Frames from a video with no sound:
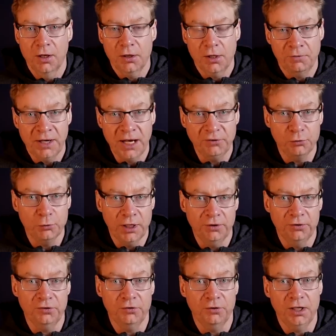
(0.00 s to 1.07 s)
The financial
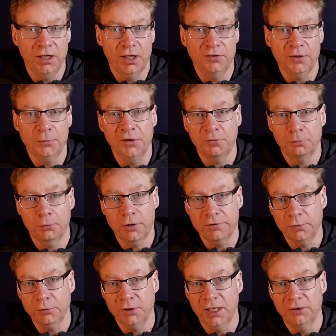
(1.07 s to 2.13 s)
industry is the most
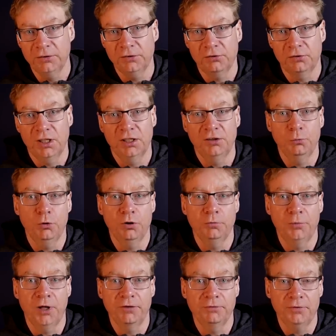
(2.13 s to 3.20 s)
profitable industry in the world
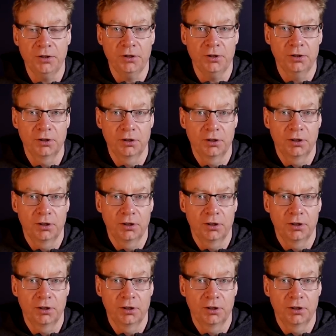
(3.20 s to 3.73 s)
by far.